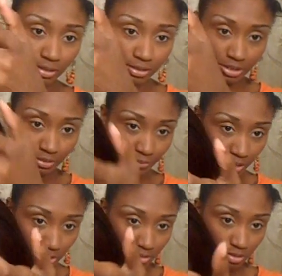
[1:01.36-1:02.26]
it deep
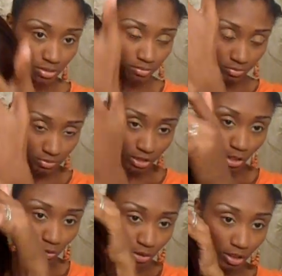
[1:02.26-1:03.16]
because it
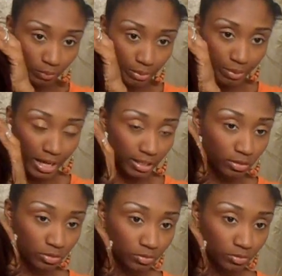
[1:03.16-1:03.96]
goes all the way back. It looks